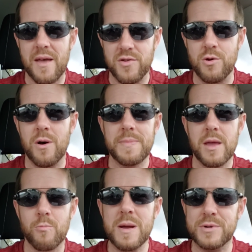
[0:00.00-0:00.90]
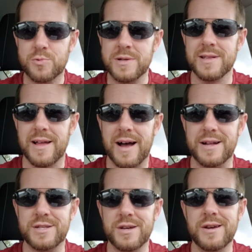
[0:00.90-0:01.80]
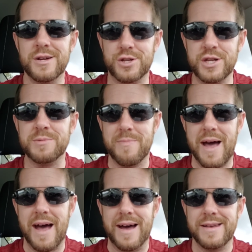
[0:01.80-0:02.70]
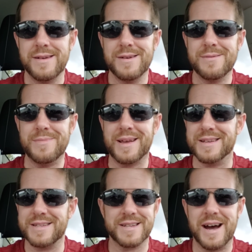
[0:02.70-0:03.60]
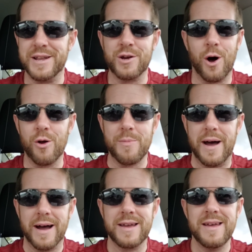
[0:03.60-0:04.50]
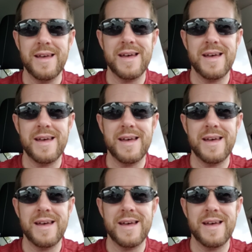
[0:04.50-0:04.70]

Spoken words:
if you read between the lines, she's mad because this guy didn't call her back,